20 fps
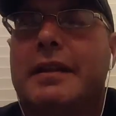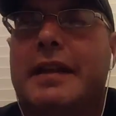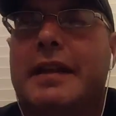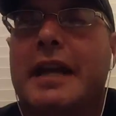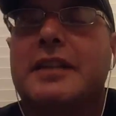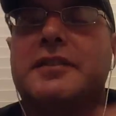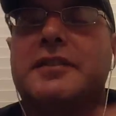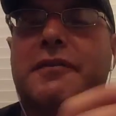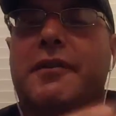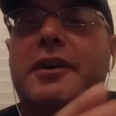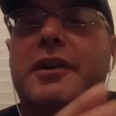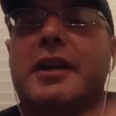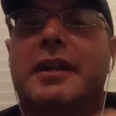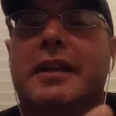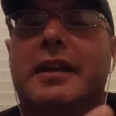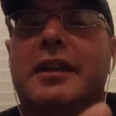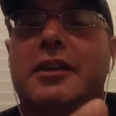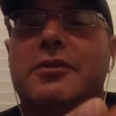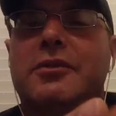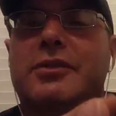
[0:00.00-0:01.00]
that's funny
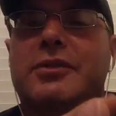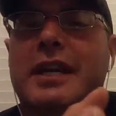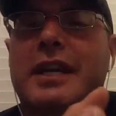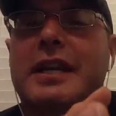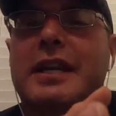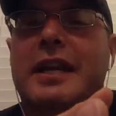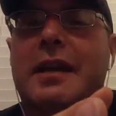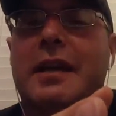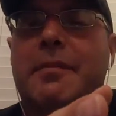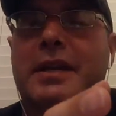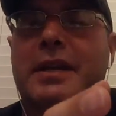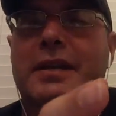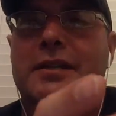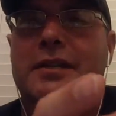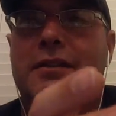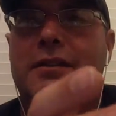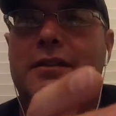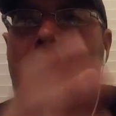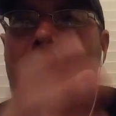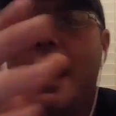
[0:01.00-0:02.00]
that you say that, because
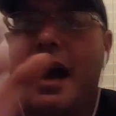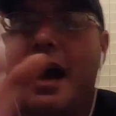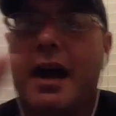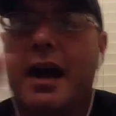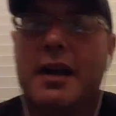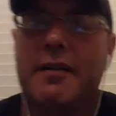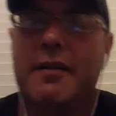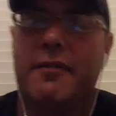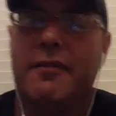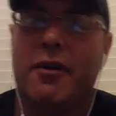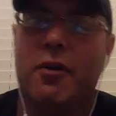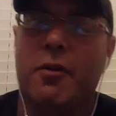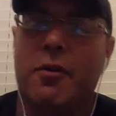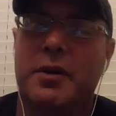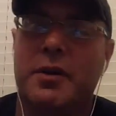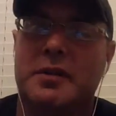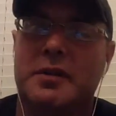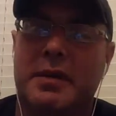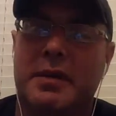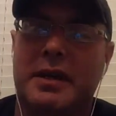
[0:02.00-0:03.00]
like I have
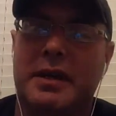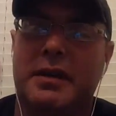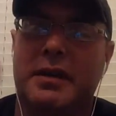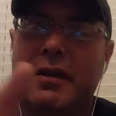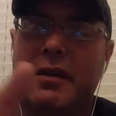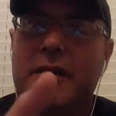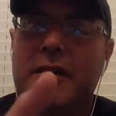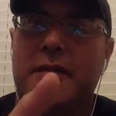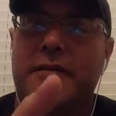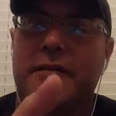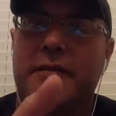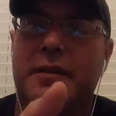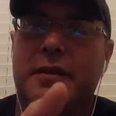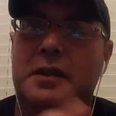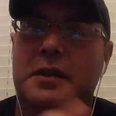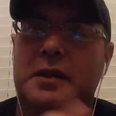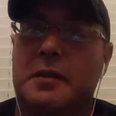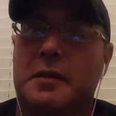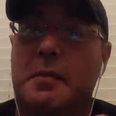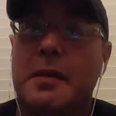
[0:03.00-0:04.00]
always been of,
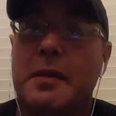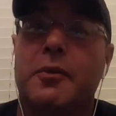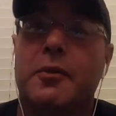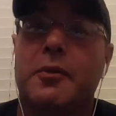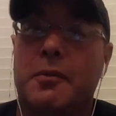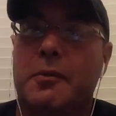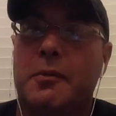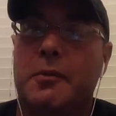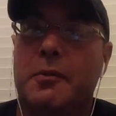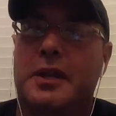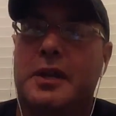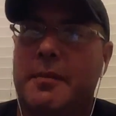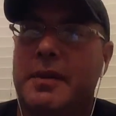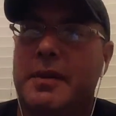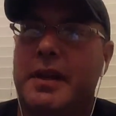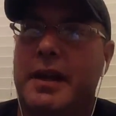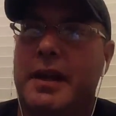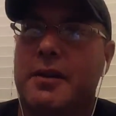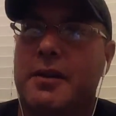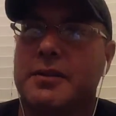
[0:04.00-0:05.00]
because like people would come to
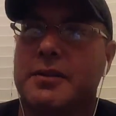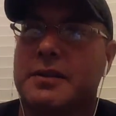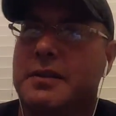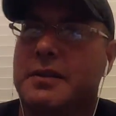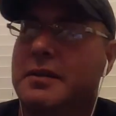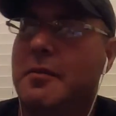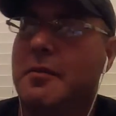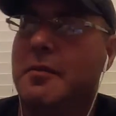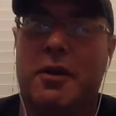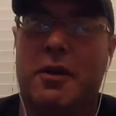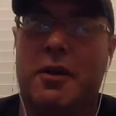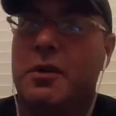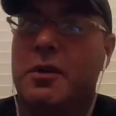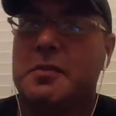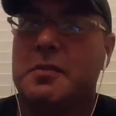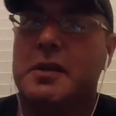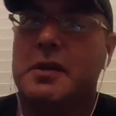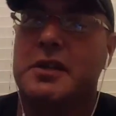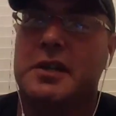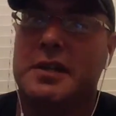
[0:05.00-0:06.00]
the house no matter what
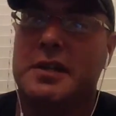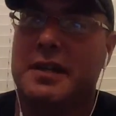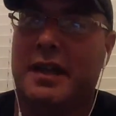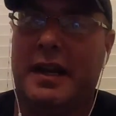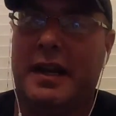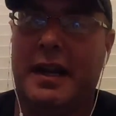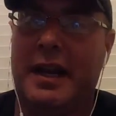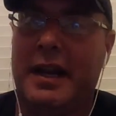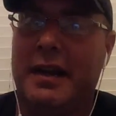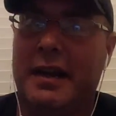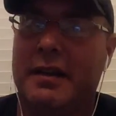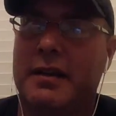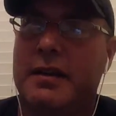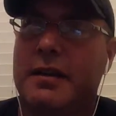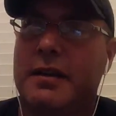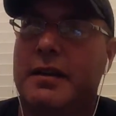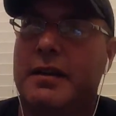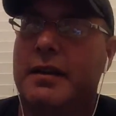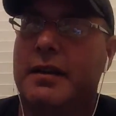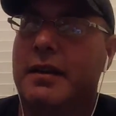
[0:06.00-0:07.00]
species I at,
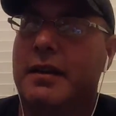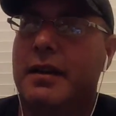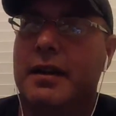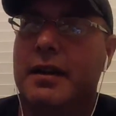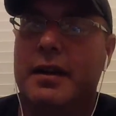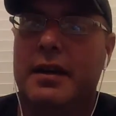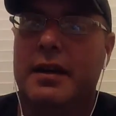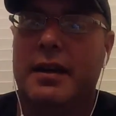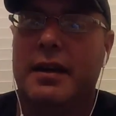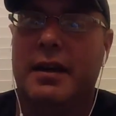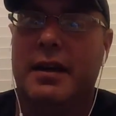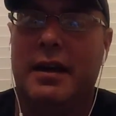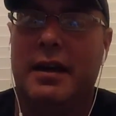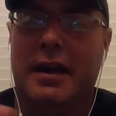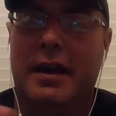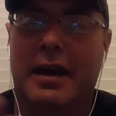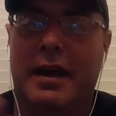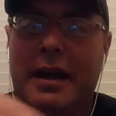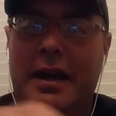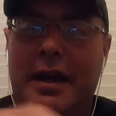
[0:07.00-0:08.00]

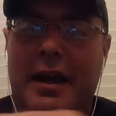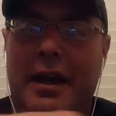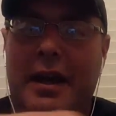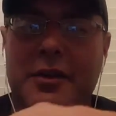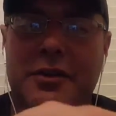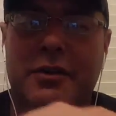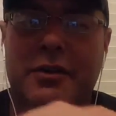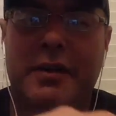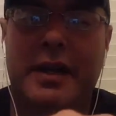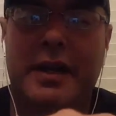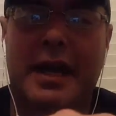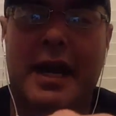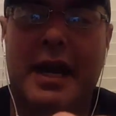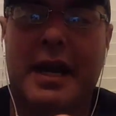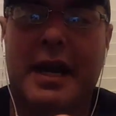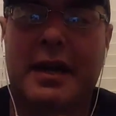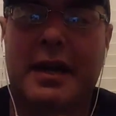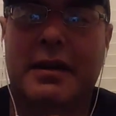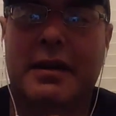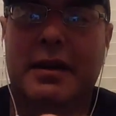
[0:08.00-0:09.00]
and I usually
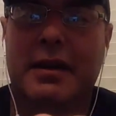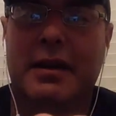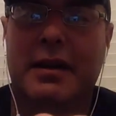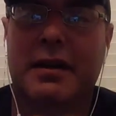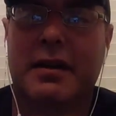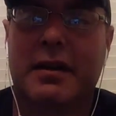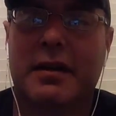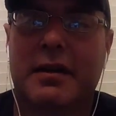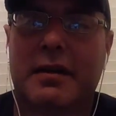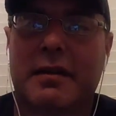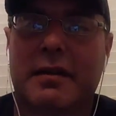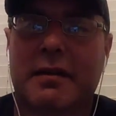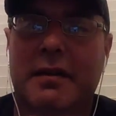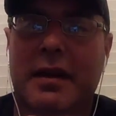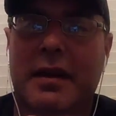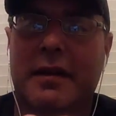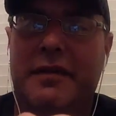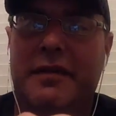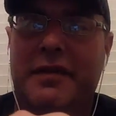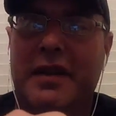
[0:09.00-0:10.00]
had,
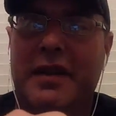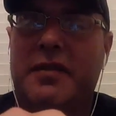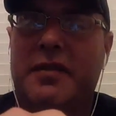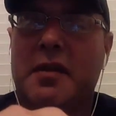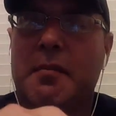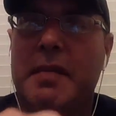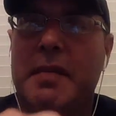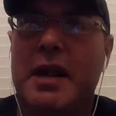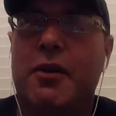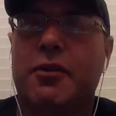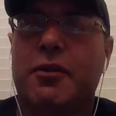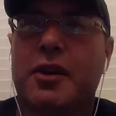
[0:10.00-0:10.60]
if the male